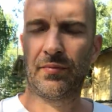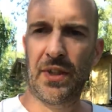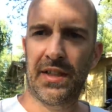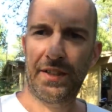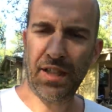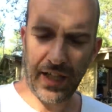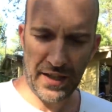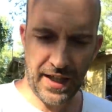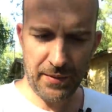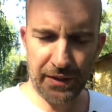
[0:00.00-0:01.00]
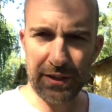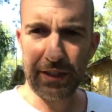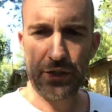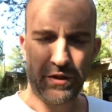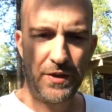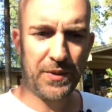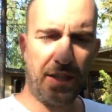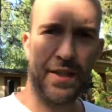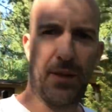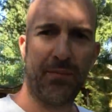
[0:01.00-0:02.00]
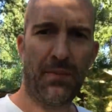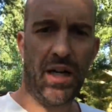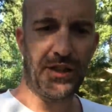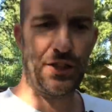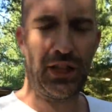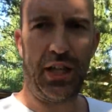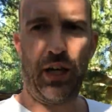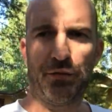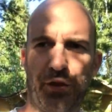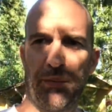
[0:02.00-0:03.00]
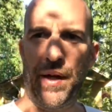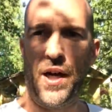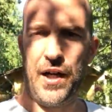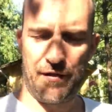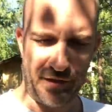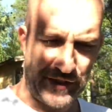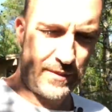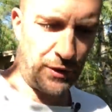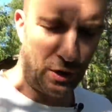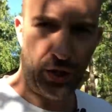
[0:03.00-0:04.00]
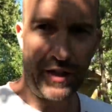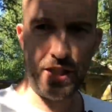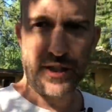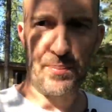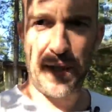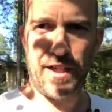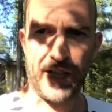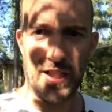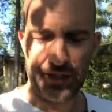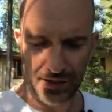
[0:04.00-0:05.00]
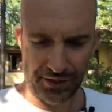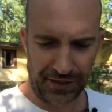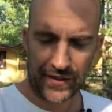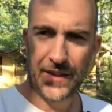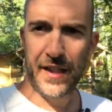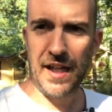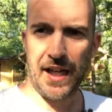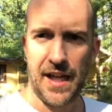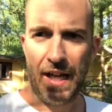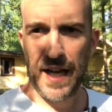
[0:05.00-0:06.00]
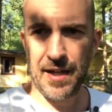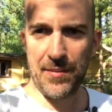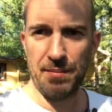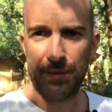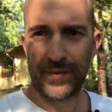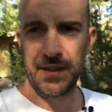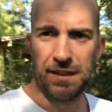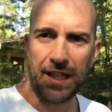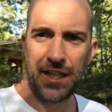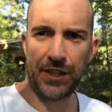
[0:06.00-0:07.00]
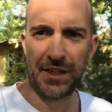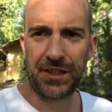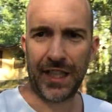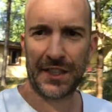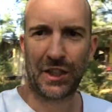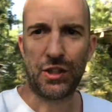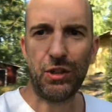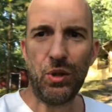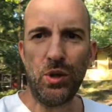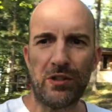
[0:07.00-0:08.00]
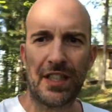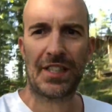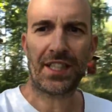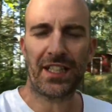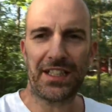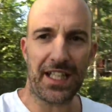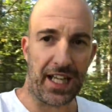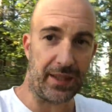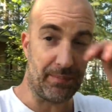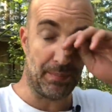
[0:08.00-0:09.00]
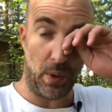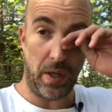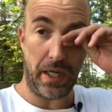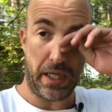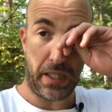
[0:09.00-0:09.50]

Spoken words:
So now we're going to take a trip to another much loved part of the summer cottage experience. As you can see, it's a glorious sunny day, boiling